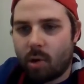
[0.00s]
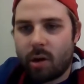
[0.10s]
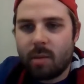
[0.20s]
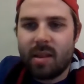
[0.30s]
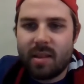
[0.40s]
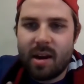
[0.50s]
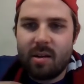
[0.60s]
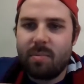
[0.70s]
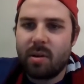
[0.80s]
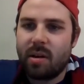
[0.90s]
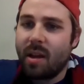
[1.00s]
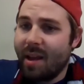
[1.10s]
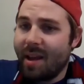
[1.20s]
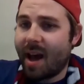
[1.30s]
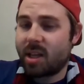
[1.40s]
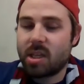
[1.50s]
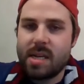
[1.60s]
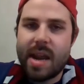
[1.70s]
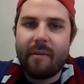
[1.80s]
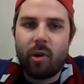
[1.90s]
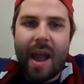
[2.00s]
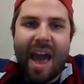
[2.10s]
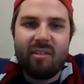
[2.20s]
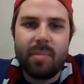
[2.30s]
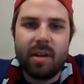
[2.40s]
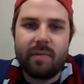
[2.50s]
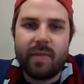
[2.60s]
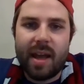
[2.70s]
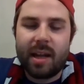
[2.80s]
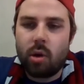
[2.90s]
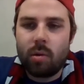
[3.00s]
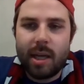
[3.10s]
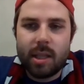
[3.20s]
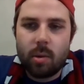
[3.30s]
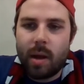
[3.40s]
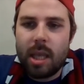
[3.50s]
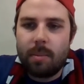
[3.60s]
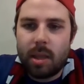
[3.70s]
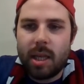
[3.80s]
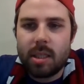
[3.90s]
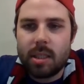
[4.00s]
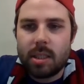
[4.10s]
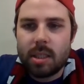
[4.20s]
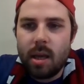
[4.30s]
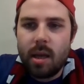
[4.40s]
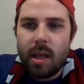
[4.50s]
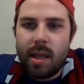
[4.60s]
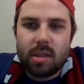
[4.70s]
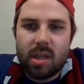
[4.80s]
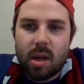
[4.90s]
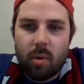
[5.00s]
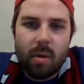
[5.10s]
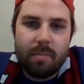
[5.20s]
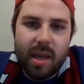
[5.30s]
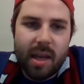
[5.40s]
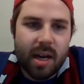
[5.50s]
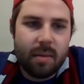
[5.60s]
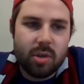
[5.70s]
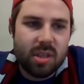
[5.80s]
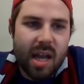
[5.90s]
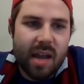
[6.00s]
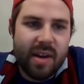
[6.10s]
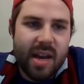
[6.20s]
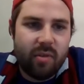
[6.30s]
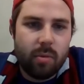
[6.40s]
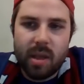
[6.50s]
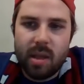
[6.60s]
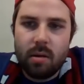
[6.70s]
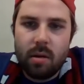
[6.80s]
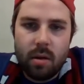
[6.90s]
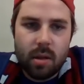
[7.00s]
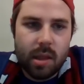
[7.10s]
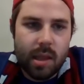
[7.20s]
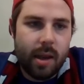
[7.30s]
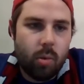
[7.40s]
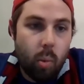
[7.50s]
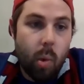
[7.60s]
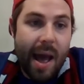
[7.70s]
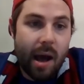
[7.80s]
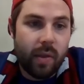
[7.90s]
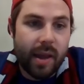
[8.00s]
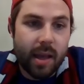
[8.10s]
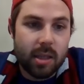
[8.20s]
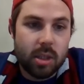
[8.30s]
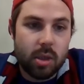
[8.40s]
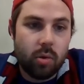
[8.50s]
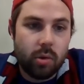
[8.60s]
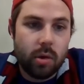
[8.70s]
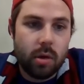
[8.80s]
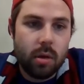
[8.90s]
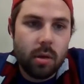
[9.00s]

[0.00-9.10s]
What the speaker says: argument there, but I just never have been a fan. I don't like the way he plays. He was the number one pick, and I've never been like, wow, that guy's so good.